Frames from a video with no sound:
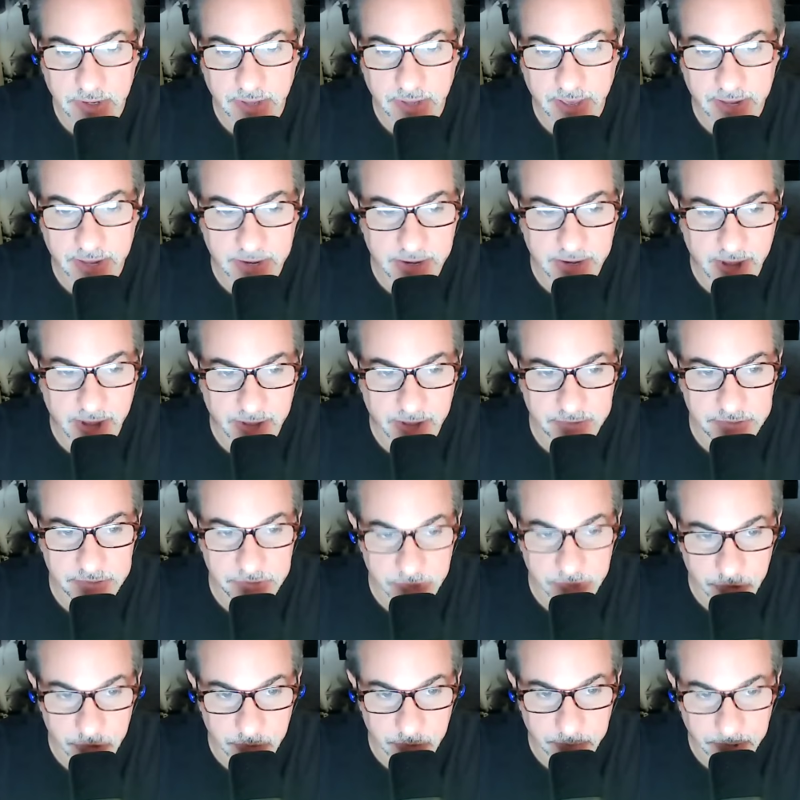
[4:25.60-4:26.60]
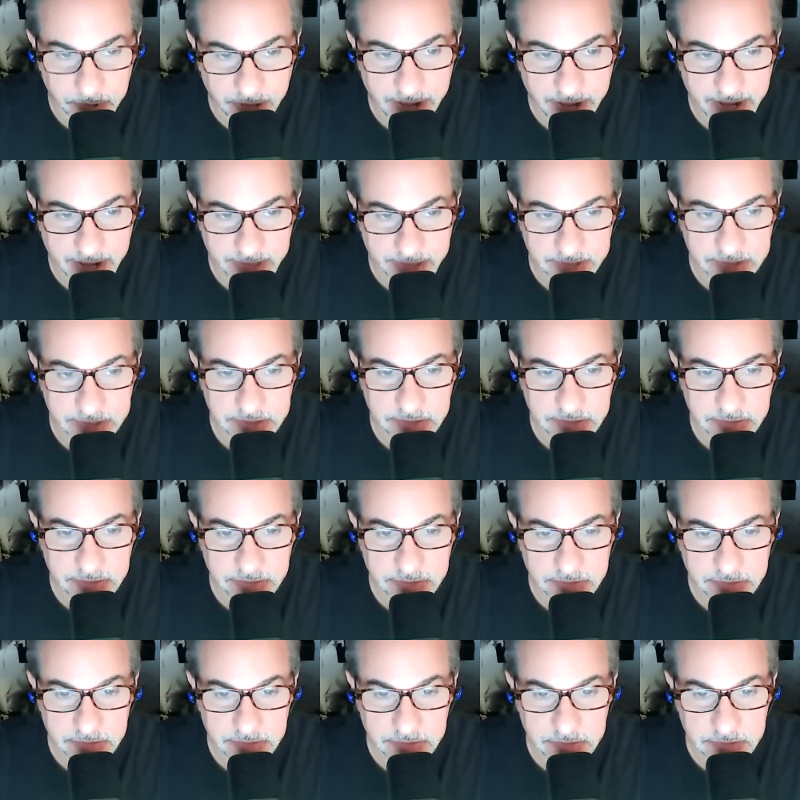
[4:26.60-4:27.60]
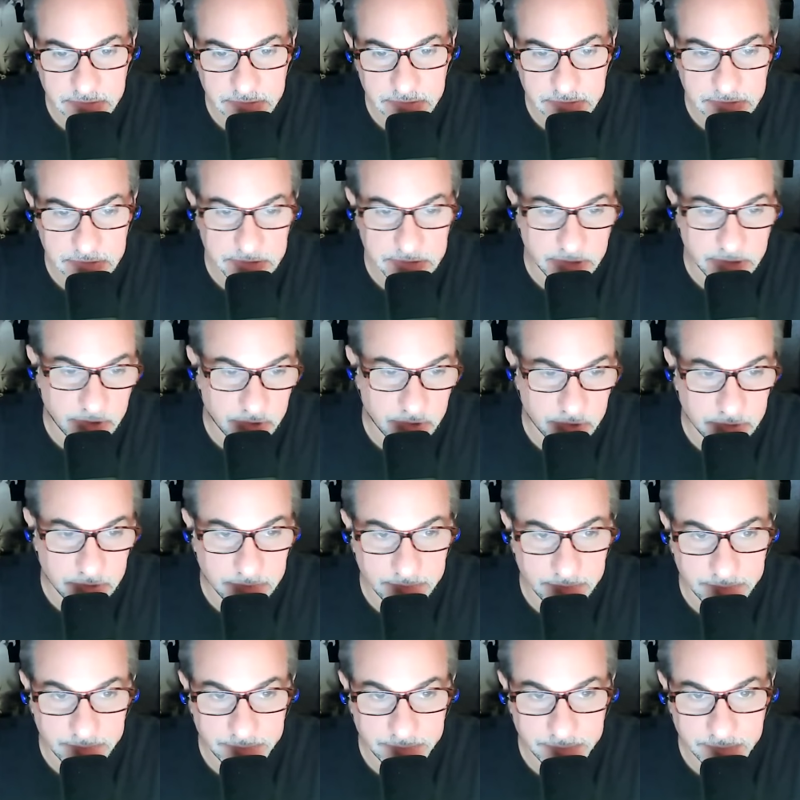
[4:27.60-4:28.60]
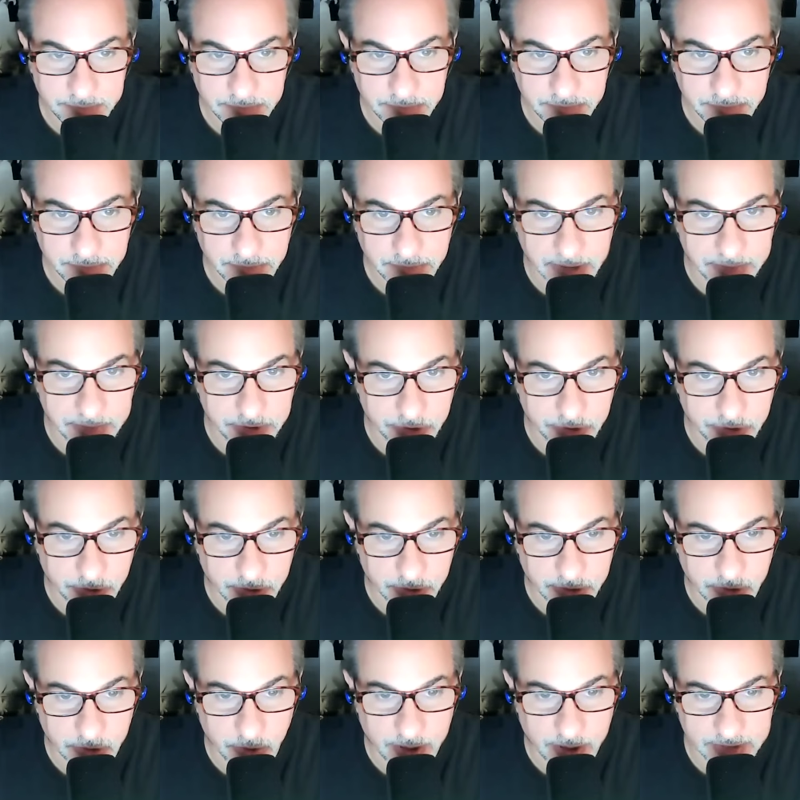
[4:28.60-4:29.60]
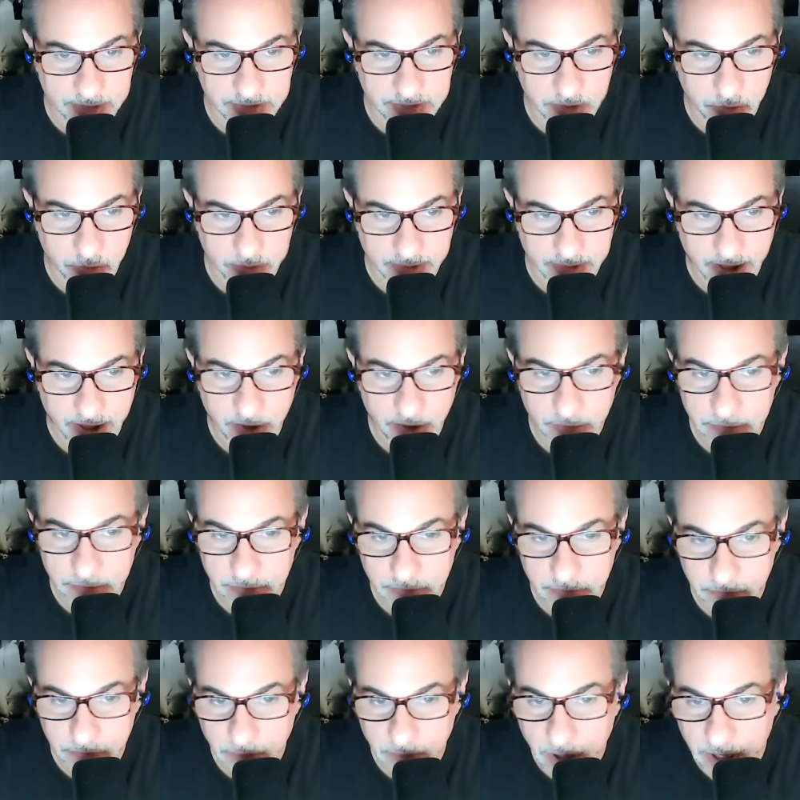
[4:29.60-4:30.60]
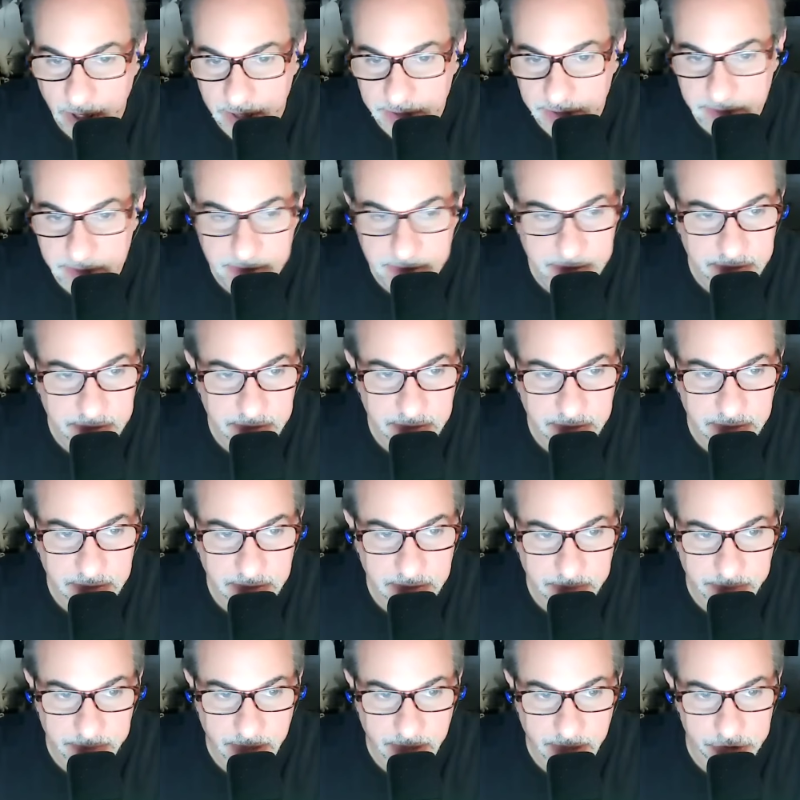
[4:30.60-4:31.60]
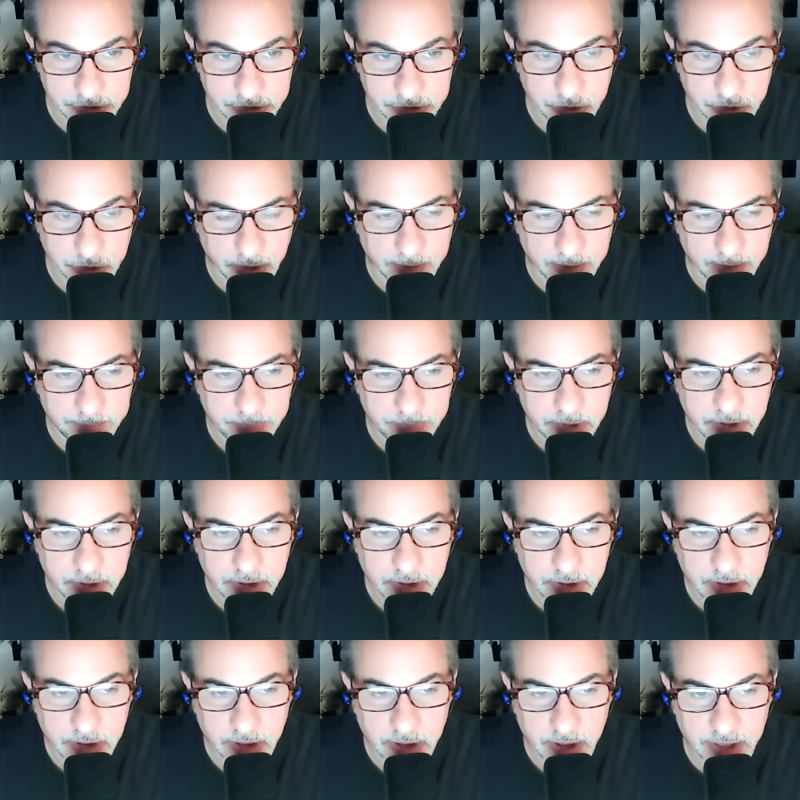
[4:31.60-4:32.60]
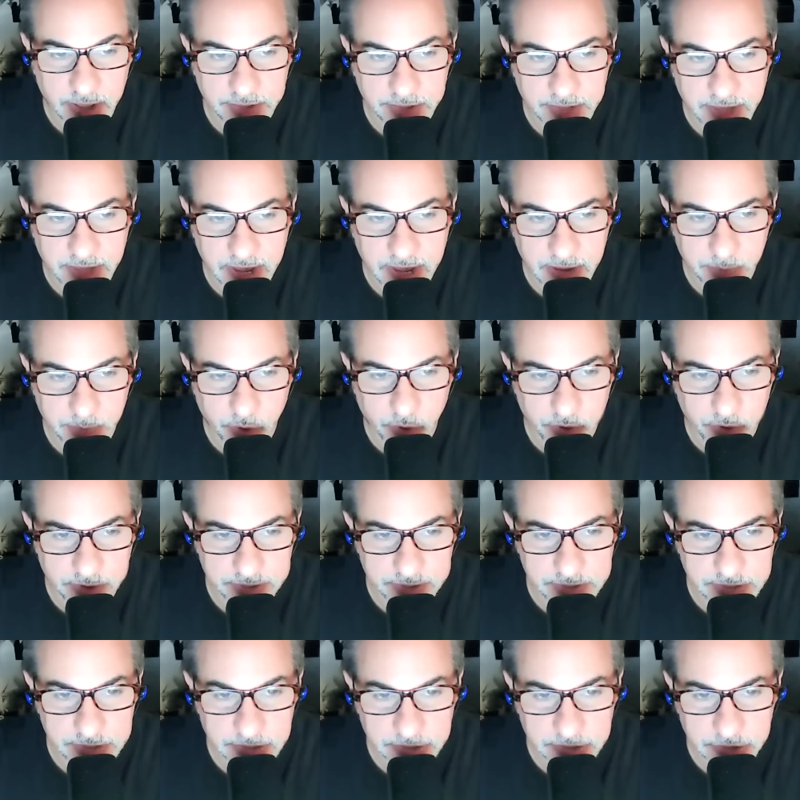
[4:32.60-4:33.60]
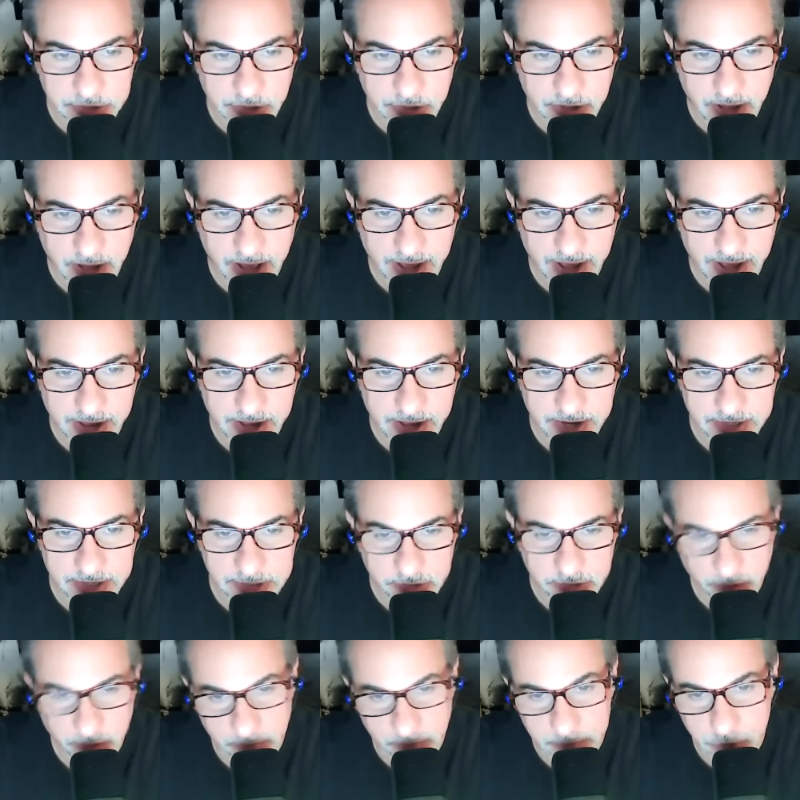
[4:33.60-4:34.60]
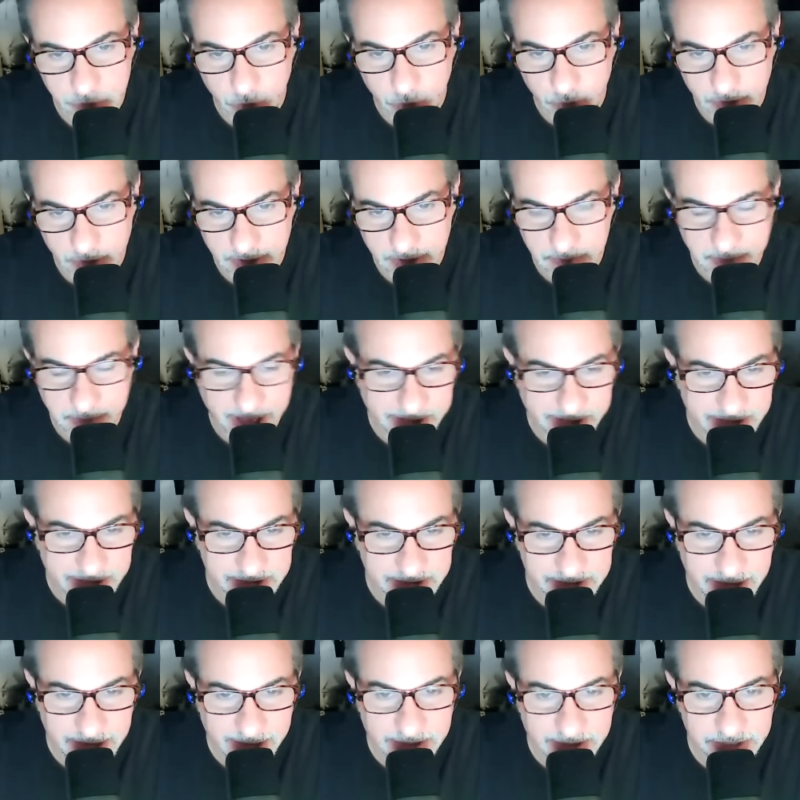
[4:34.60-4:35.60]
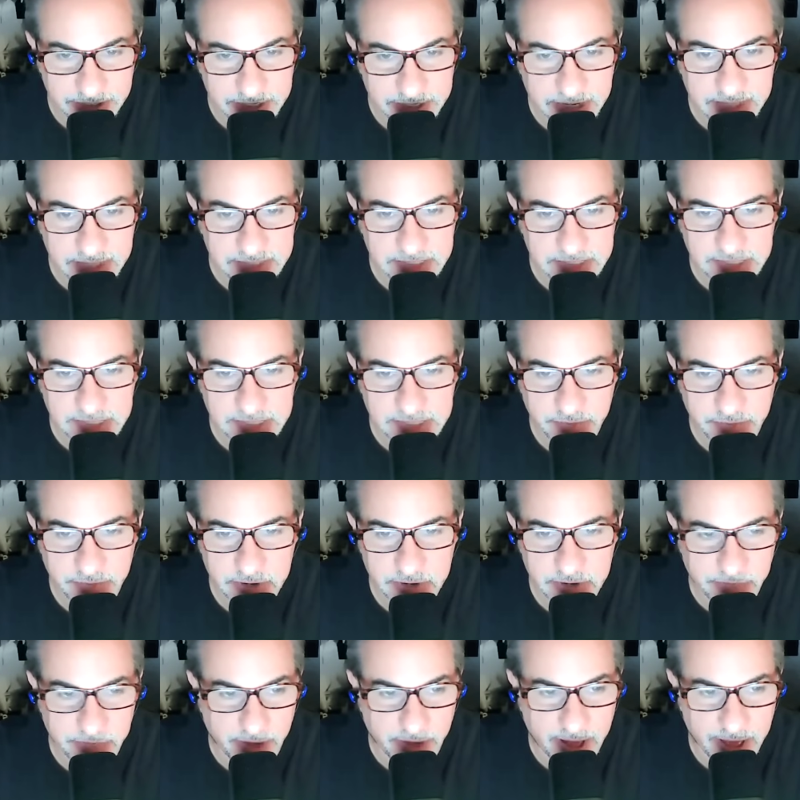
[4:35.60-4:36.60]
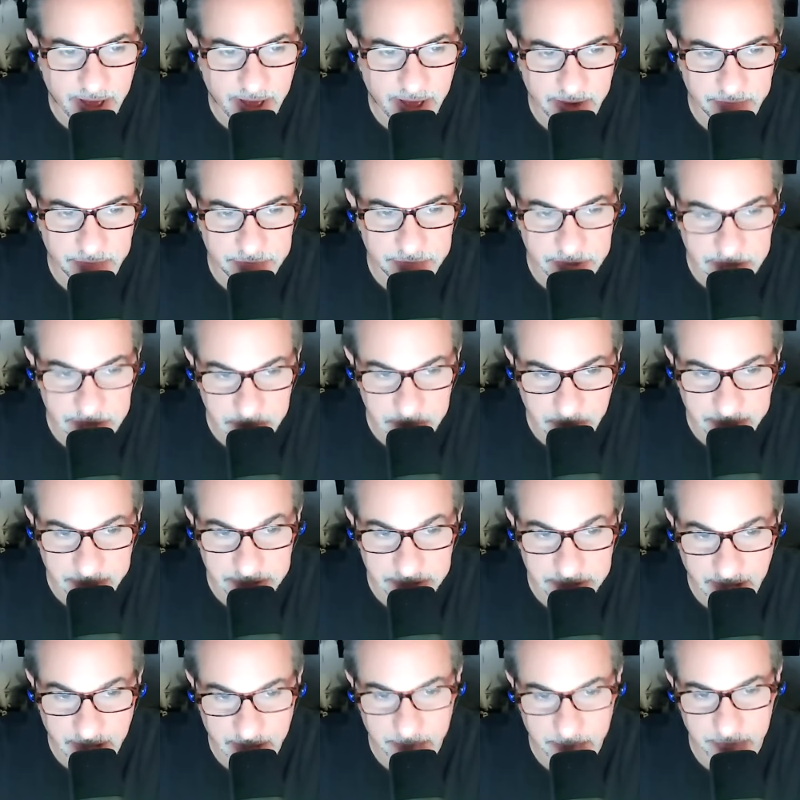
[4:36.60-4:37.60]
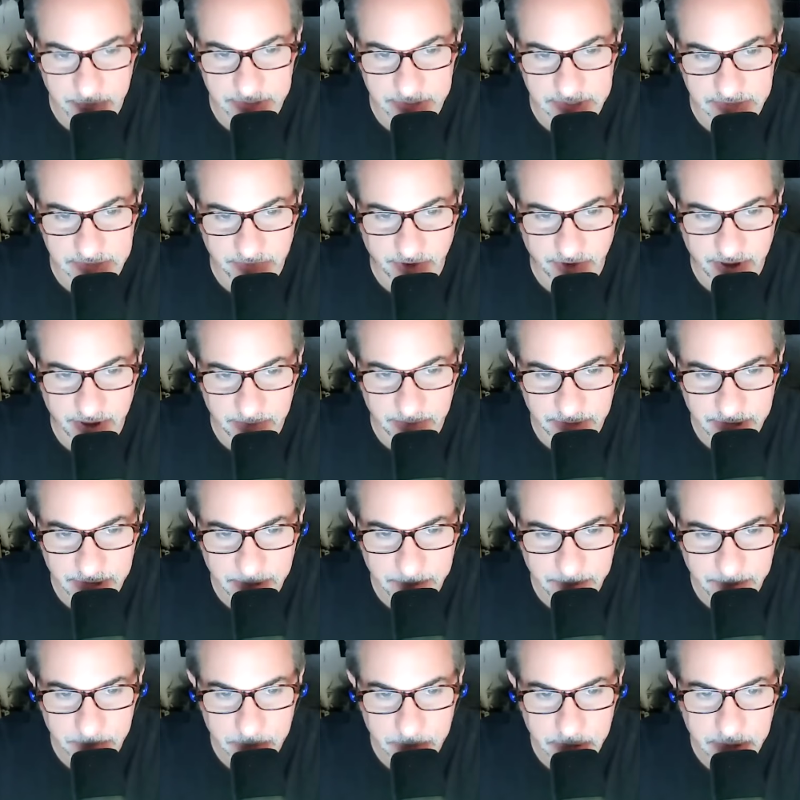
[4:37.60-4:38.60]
and announce new plans. So maybe they're going to go out there without Rod? Not sure. The keyboardist took a hiatus from touring back in 1975 to spend time with his family.